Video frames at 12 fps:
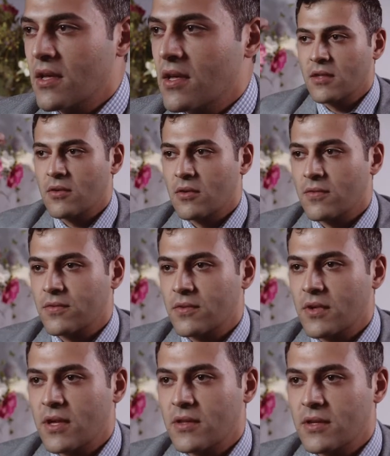in order to
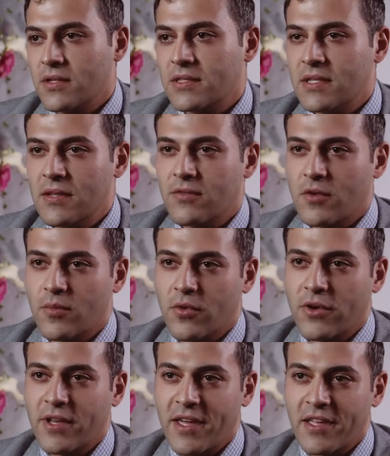get their teeth from
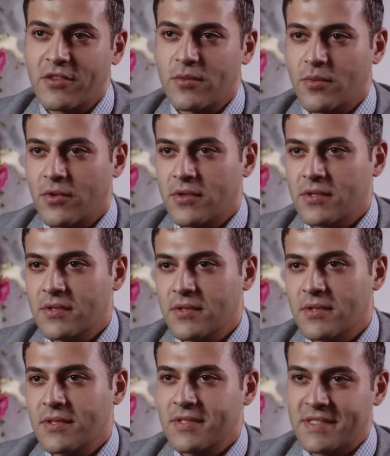point A to point
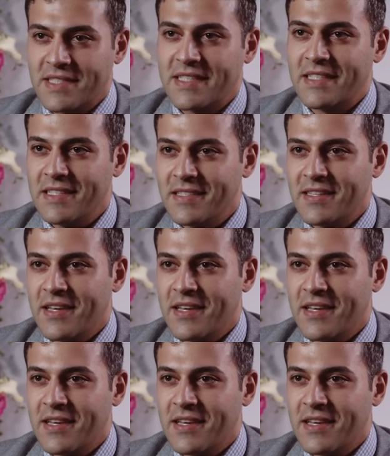Z